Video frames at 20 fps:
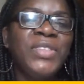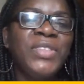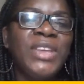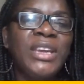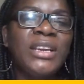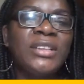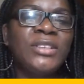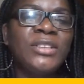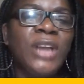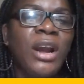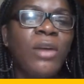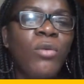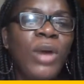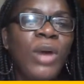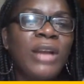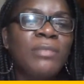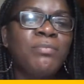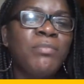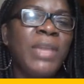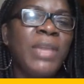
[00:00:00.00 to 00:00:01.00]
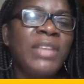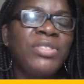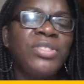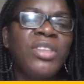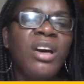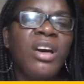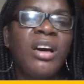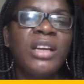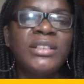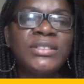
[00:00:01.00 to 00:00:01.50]
things or what
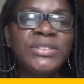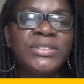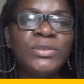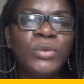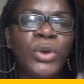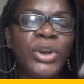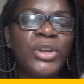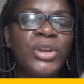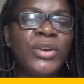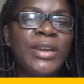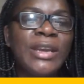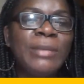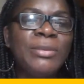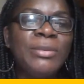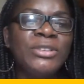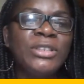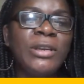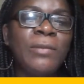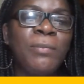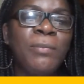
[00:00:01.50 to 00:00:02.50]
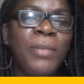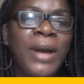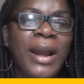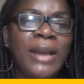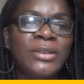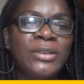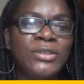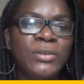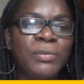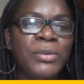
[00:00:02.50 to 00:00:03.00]
methods were you able to
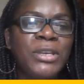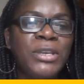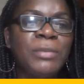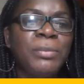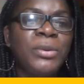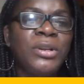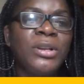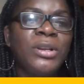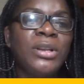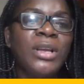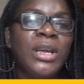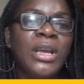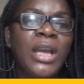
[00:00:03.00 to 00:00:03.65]
impart to people,